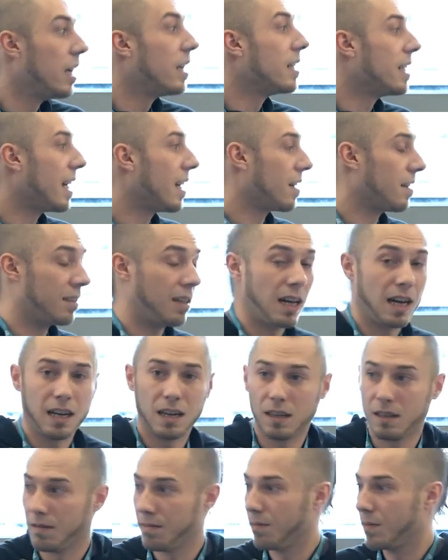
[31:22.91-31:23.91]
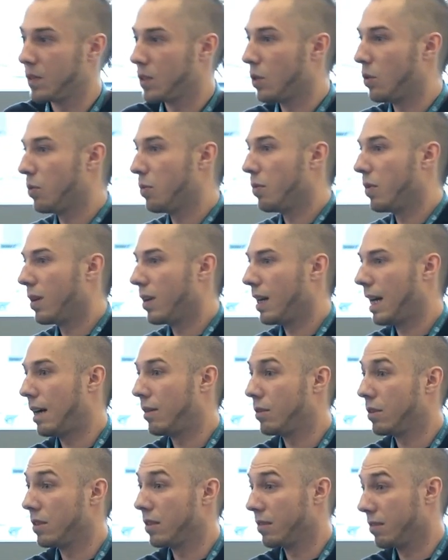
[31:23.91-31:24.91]
Yeah, um, so uh,
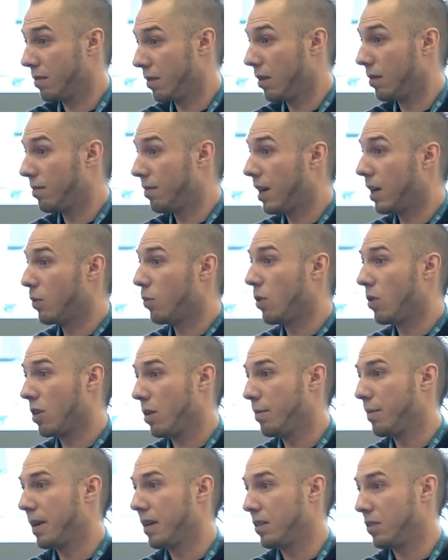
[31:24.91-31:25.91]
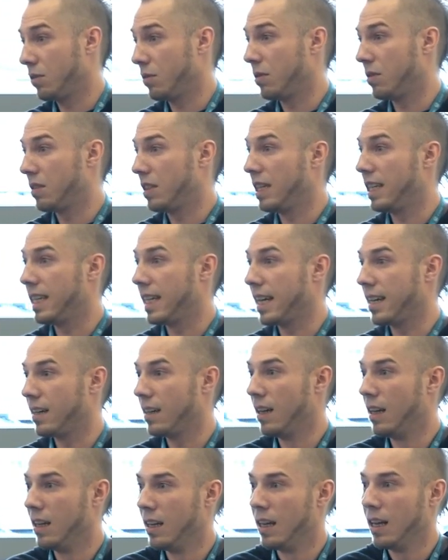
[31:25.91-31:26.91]
how does a, a firewall compare to a C D
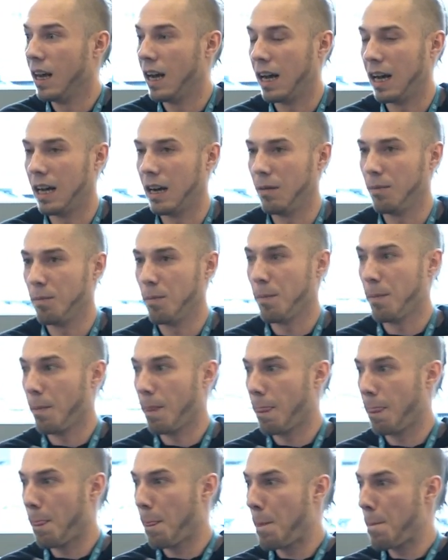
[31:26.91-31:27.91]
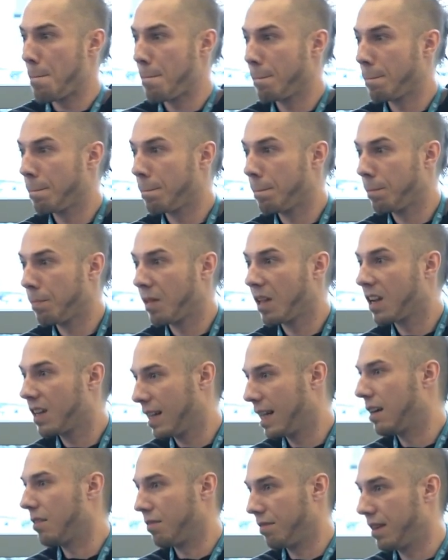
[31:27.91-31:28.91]
N? Um, Cloudflare.
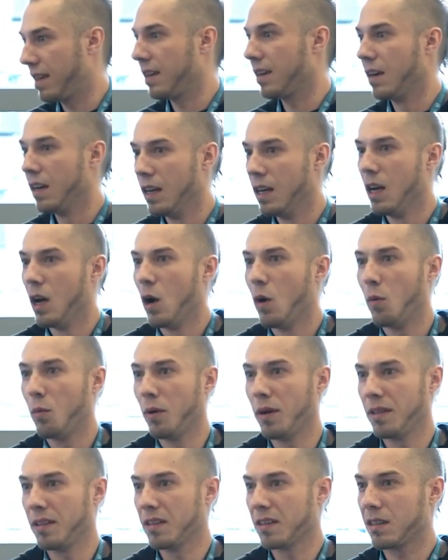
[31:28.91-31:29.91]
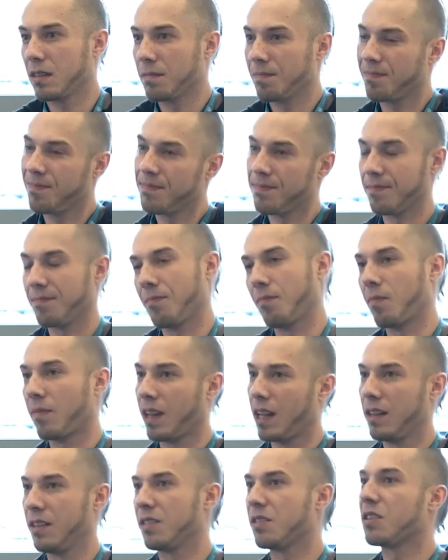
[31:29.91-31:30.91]
Cloudflare. Well, they're,
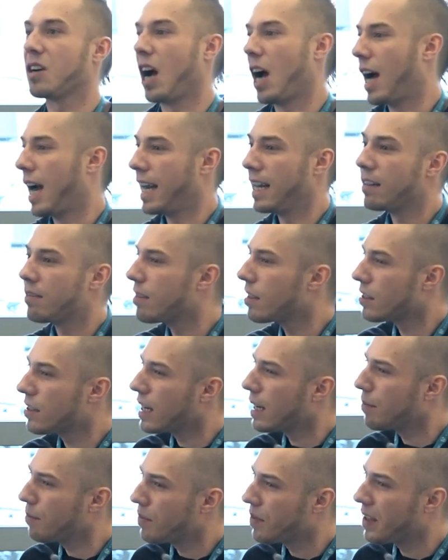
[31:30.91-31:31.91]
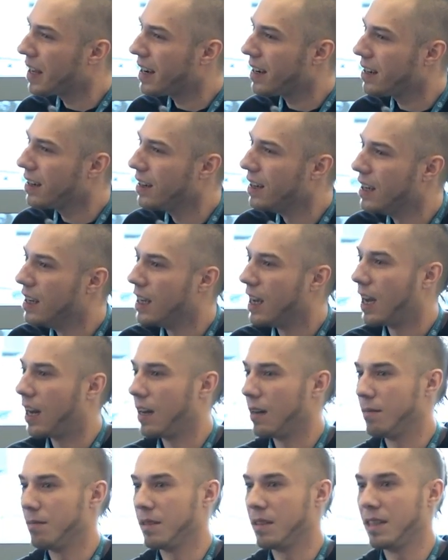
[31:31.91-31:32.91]
they're kind of the same thing.
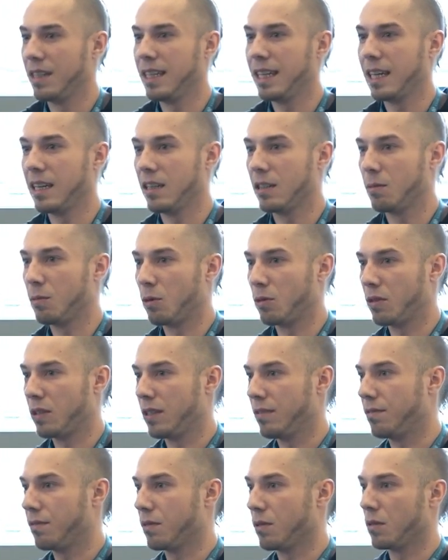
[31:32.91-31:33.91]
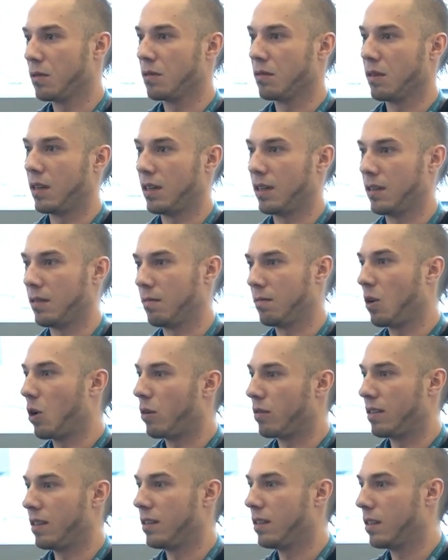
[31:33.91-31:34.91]
Um, C D N is mostly for uh,
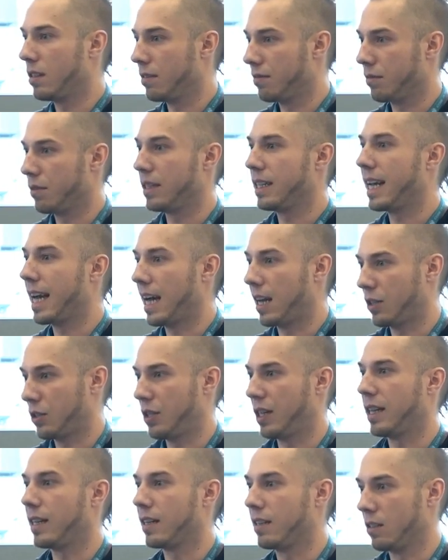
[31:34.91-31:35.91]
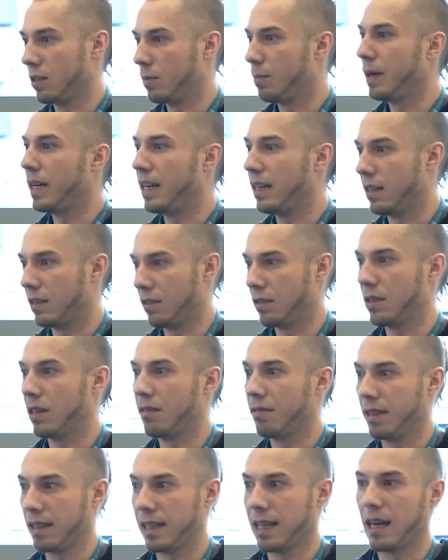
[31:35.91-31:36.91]
content delivery, caching, and speed and
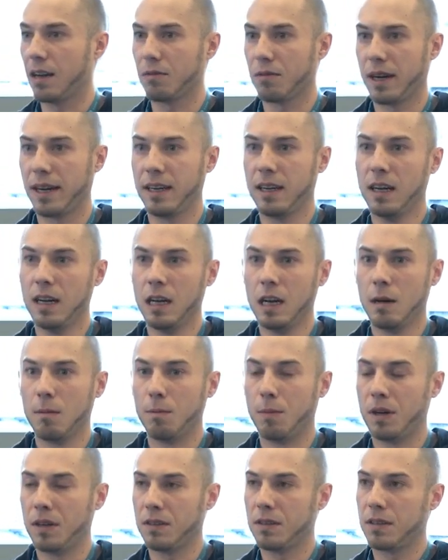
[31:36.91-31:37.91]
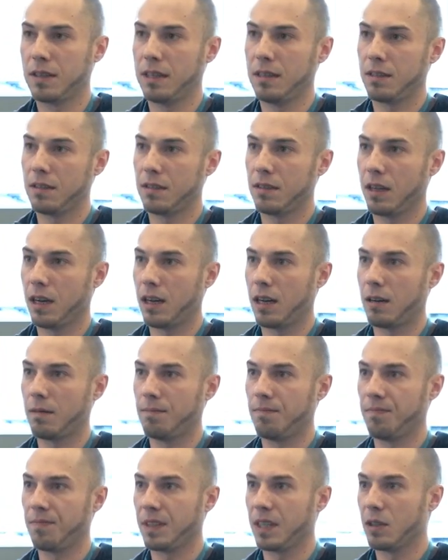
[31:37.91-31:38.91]
stuff like that, right? But since
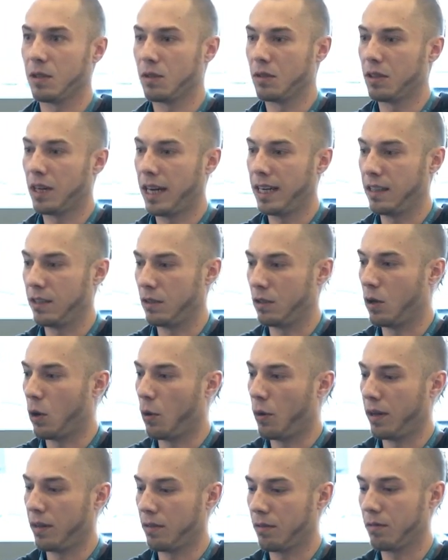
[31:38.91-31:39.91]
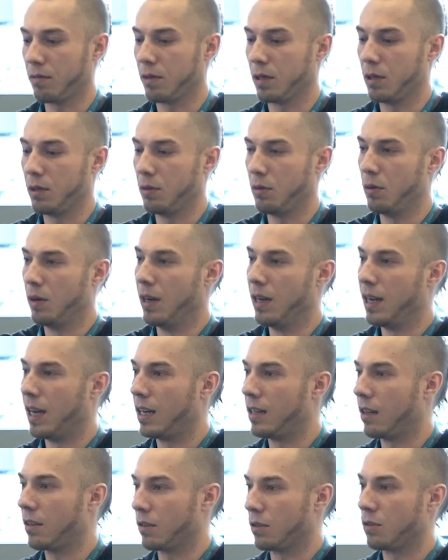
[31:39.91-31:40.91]
um, your site is going through
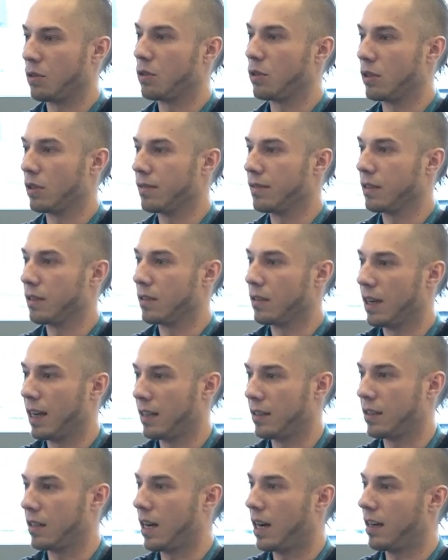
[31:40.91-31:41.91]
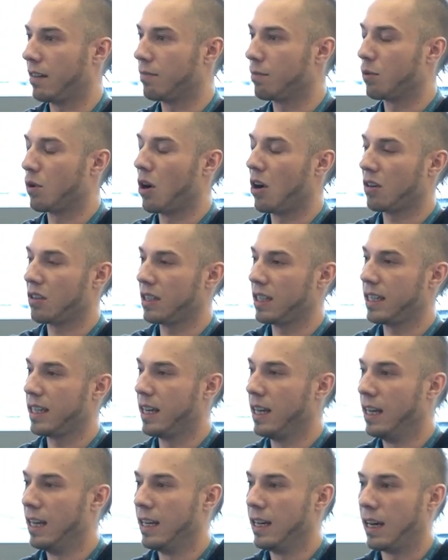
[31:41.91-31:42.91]
another server as a kind of
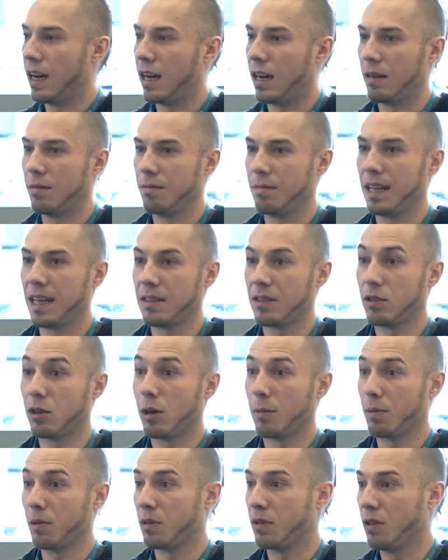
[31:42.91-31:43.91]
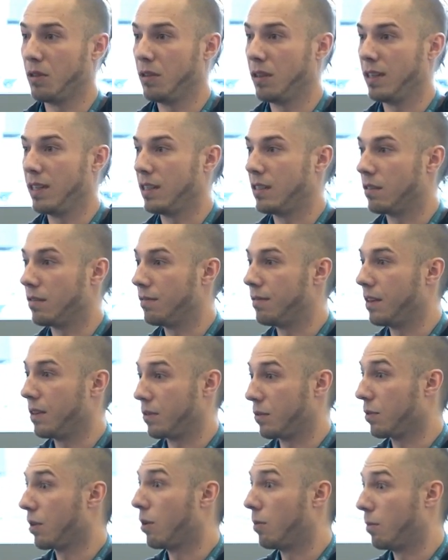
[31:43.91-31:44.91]
proxy, um, that's an opportunity to
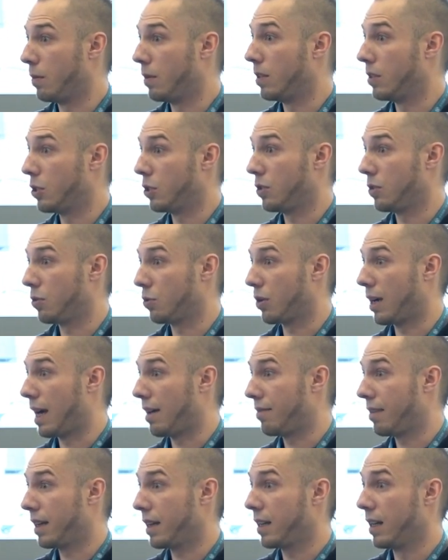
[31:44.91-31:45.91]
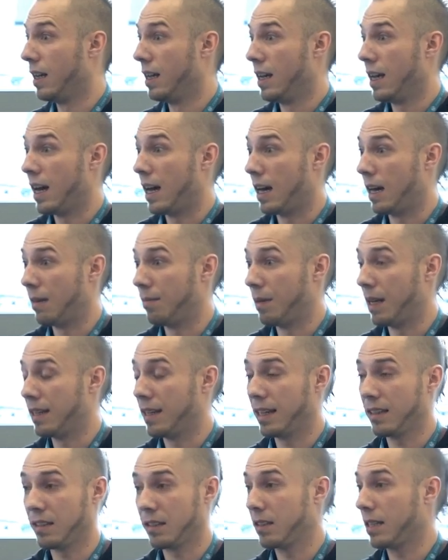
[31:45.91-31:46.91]
filter out malicious traffic. Um, and
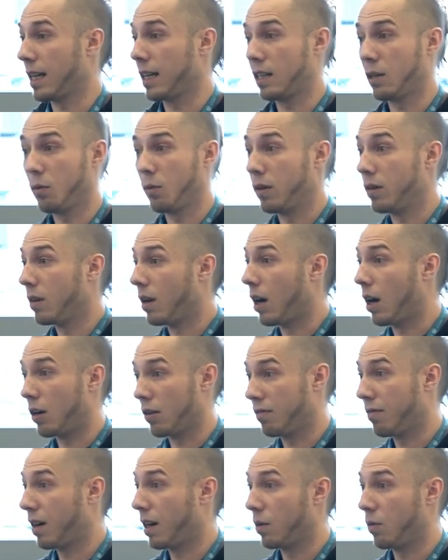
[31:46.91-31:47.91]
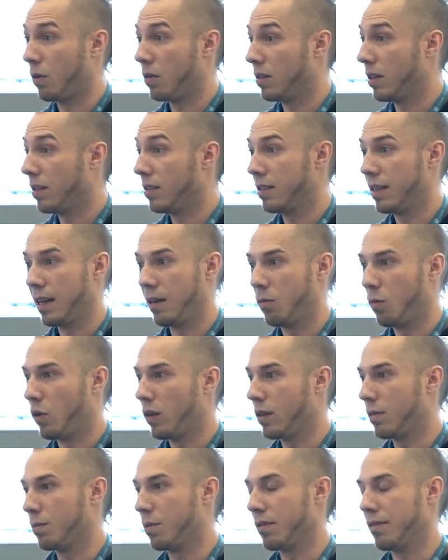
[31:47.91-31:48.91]
that's exactly what our firewall does and
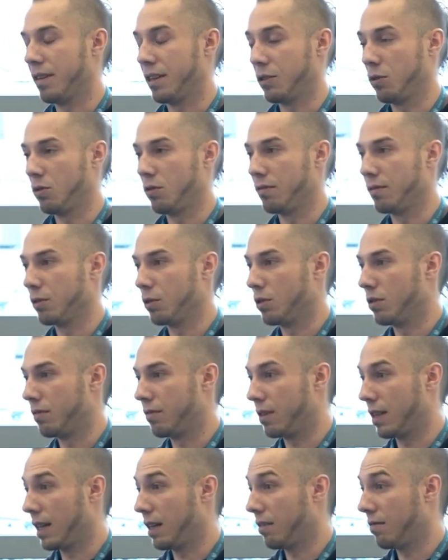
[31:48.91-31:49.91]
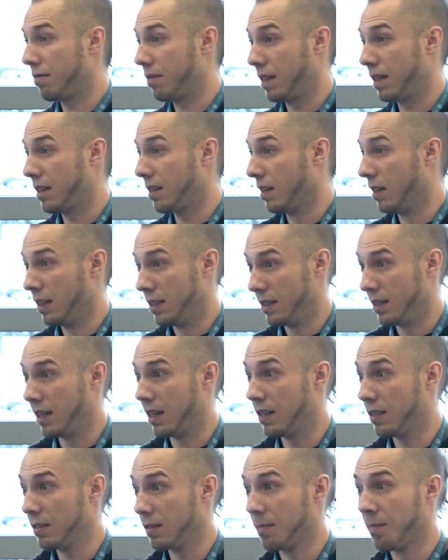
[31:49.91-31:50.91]
what the professional version of Cloudflare
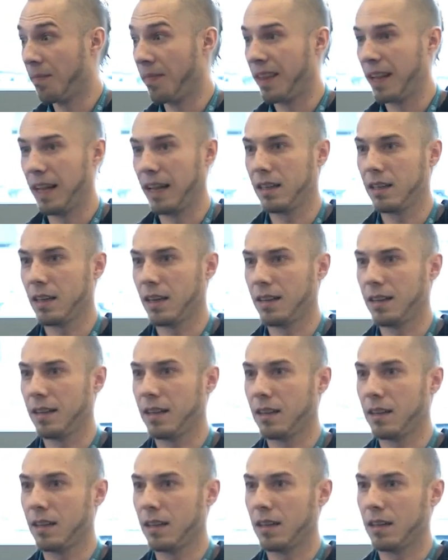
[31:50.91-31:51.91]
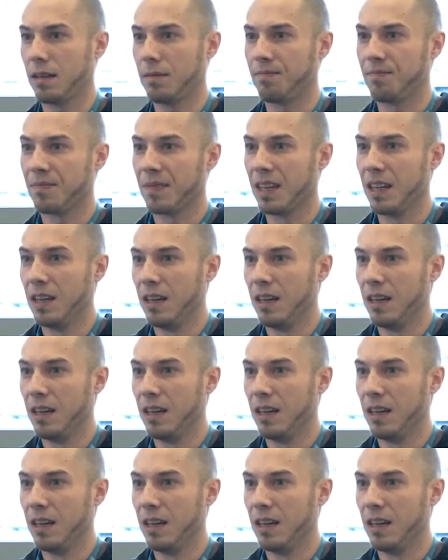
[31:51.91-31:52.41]
does. Like, I think the...